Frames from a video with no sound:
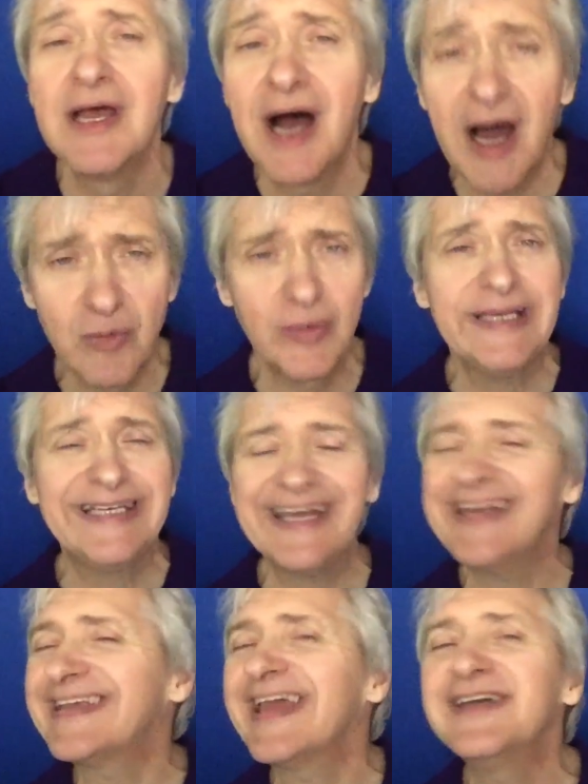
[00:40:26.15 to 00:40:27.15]
a
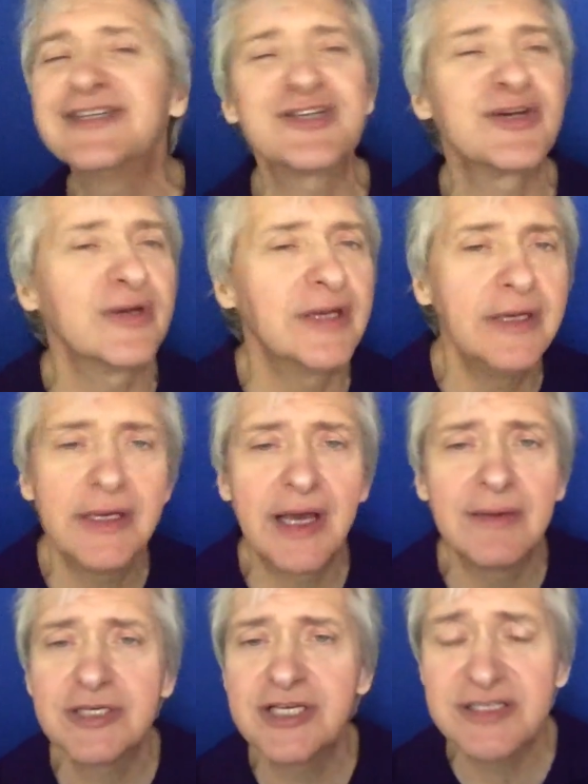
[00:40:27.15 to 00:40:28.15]
rededication or you need to
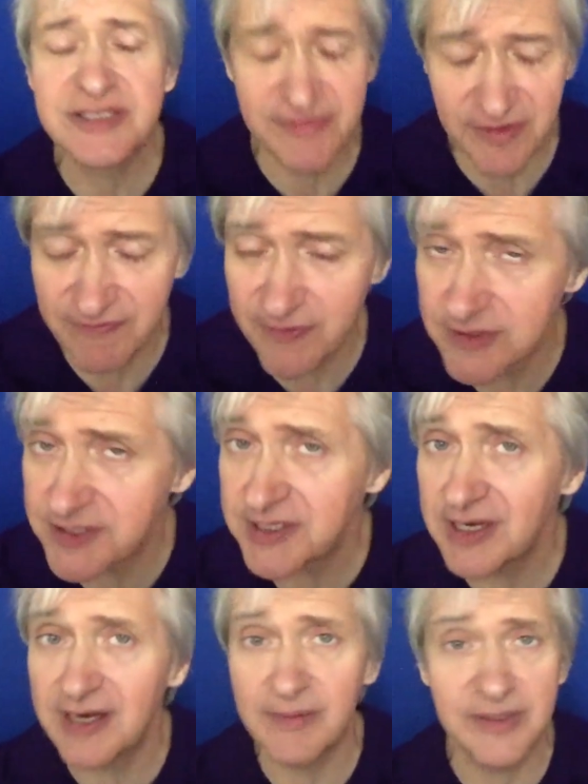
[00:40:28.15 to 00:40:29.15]
come to Jesus for the first
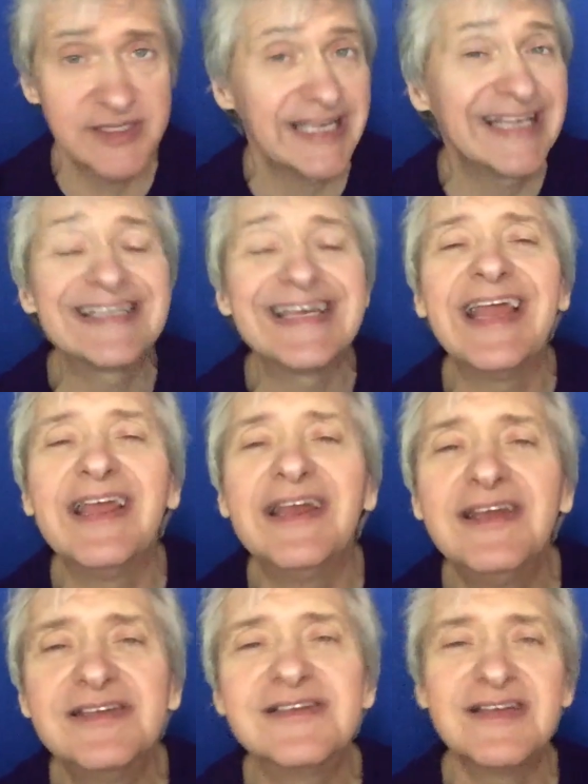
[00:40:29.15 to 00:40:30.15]
time, it's, it's
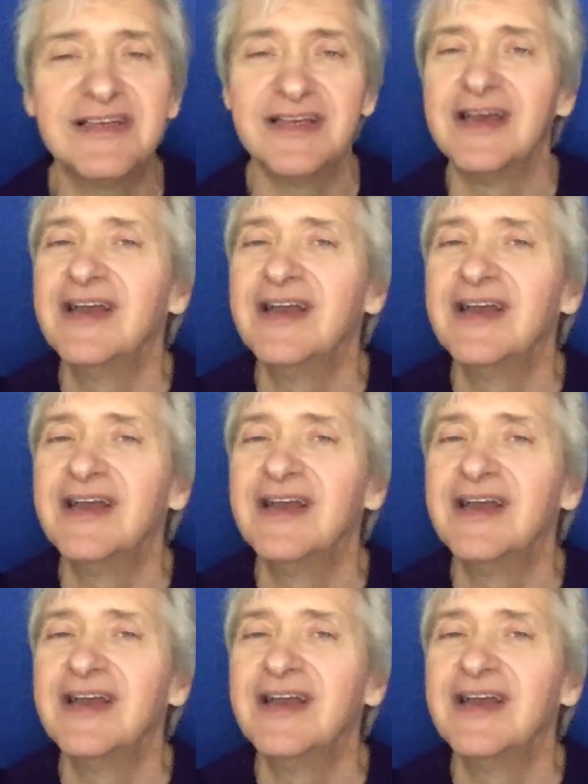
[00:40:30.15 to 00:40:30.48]
easy.